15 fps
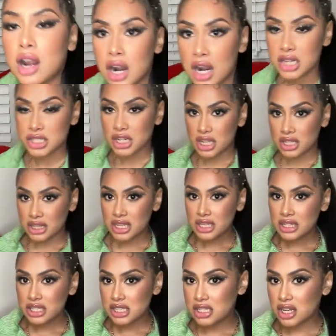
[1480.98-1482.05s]
All right, y'all, I think
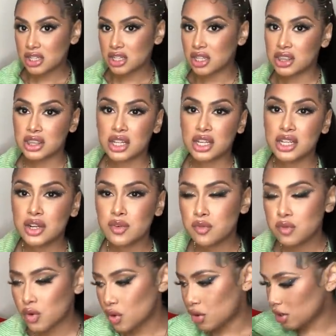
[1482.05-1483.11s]
these are the Thunder
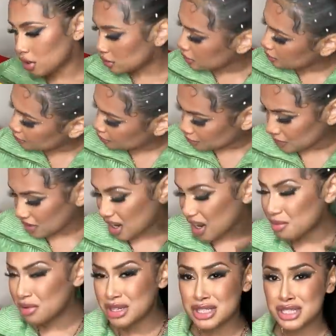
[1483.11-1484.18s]
Fours. I
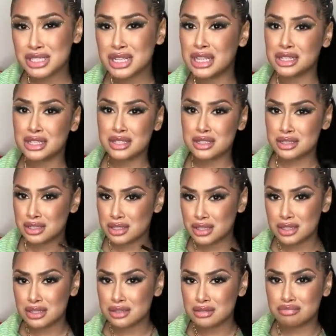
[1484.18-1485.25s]
really just got these
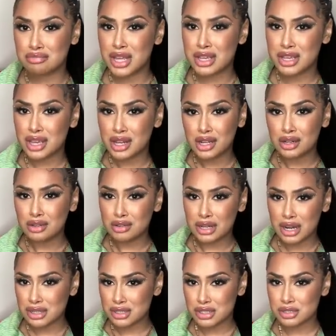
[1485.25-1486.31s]
because they're yellow, and
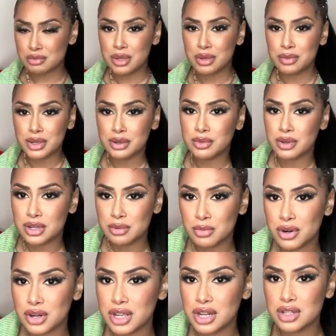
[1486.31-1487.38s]
I just been really wanting
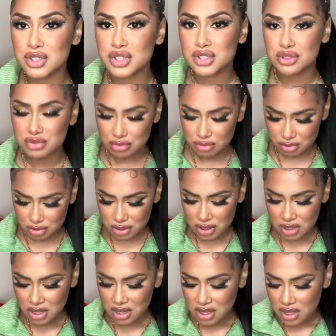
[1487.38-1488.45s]
more yellow shoes.
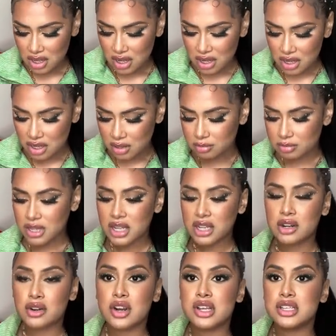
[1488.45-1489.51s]

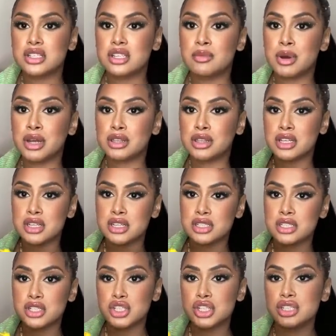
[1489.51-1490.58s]
Nothing crazy about these,
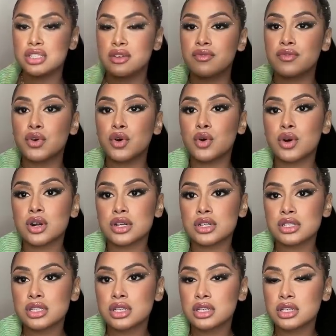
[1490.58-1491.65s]
it's just some
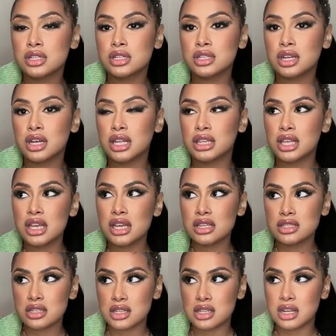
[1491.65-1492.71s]
fours. I think
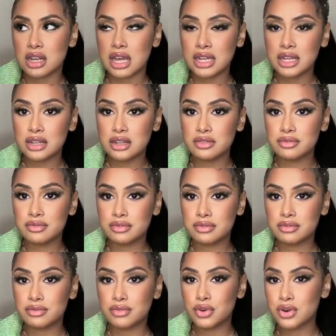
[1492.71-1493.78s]
it's the Lightning
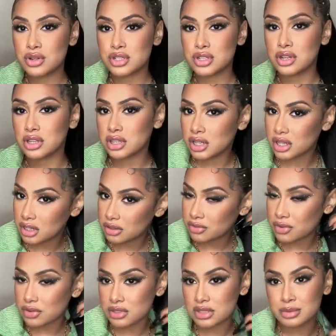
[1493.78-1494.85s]
Fours or the Thunder
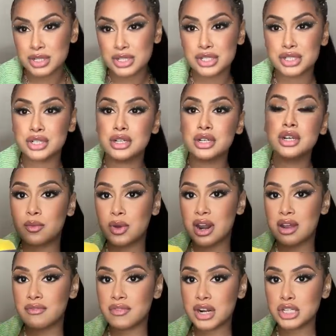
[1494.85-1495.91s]
Fours, I'm not sure. When
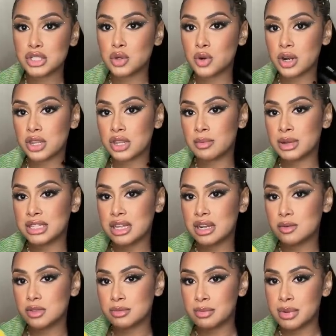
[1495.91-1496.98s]
I first ordered them, I thought
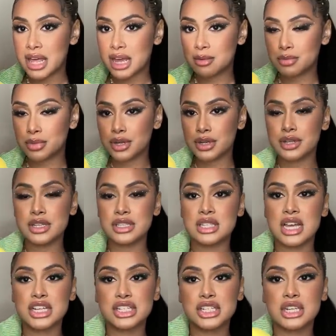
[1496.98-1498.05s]
it was black, but it's
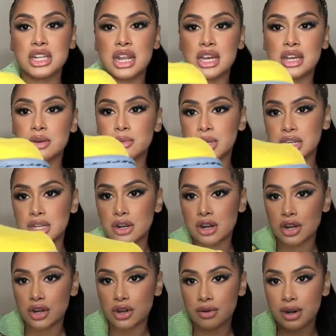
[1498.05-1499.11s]
actually like a really
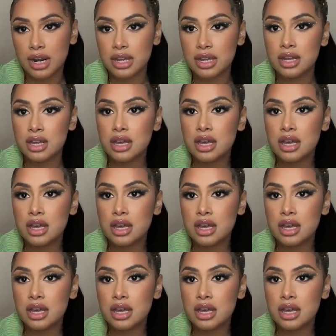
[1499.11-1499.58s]
dark gray.